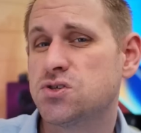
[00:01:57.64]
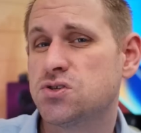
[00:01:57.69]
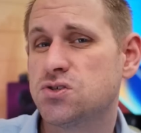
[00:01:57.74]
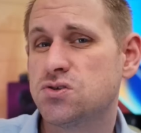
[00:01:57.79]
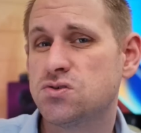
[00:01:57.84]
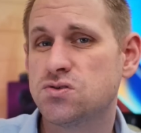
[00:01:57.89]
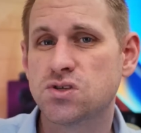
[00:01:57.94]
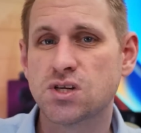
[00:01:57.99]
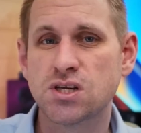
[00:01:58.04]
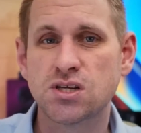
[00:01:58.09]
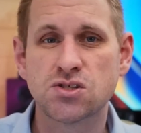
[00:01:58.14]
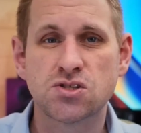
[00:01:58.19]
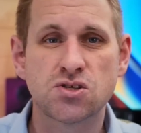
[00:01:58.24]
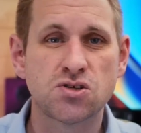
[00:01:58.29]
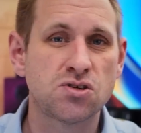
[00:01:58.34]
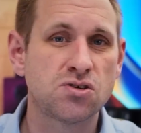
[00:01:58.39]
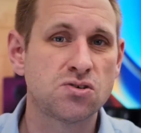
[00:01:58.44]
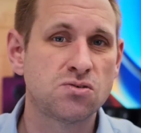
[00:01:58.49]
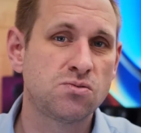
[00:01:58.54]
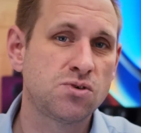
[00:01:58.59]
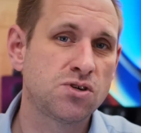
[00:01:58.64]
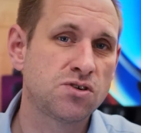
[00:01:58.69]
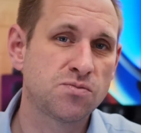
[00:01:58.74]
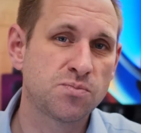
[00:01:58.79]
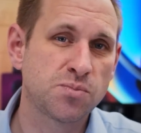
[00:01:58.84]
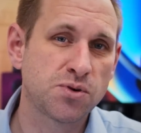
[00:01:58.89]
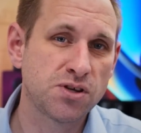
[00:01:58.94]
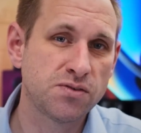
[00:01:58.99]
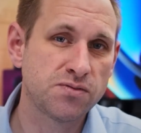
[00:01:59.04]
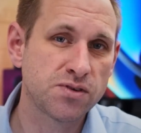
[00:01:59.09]
to do things that would
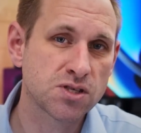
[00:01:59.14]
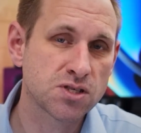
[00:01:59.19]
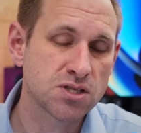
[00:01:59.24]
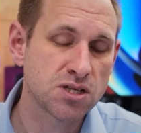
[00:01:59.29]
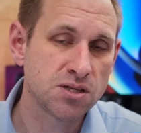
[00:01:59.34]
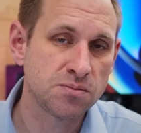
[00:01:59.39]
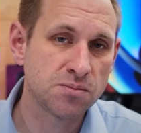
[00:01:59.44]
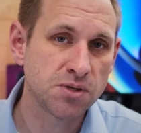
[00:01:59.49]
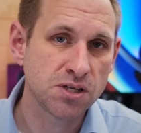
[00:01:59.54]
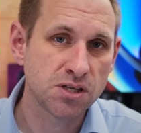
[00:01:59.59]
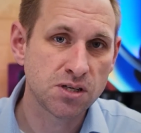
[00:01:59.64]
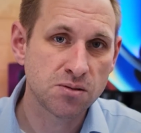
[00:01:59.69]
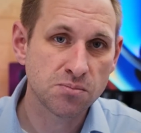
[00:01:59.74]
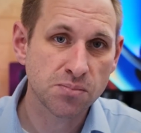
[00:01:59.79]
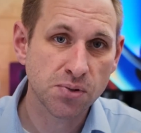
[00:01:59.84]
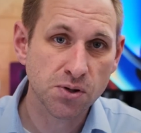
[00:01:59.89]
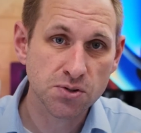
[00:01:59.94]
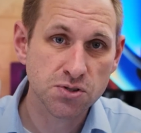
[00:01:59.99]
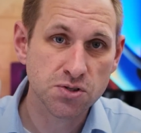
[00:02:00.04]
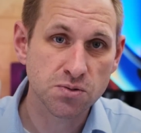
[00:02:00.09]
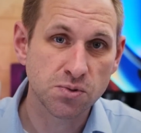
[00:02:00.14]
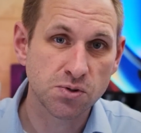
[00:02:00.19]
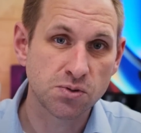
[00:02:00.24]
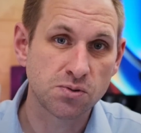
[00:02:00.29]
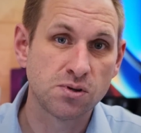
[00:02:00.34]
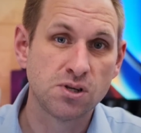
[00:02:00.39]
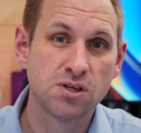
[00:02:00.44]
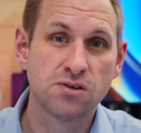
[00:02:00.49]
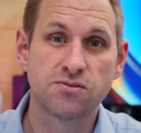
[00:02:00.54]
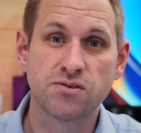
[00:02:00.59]
have previously been
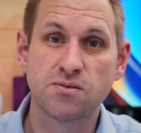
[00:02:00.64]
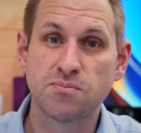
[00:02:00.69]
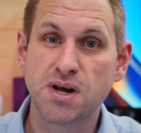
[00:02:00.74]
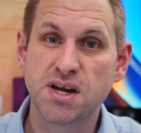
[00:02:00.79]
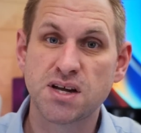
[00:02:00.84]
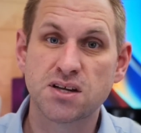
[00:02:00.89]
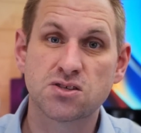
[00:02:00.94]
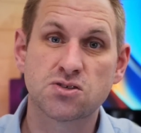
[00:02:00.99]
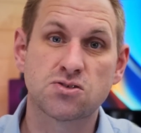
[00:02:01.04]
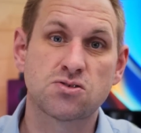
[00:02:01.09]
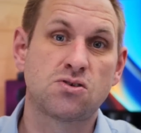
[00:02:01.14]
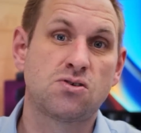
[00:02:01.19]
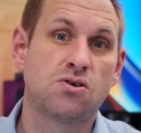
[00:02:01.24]
impossible for Macs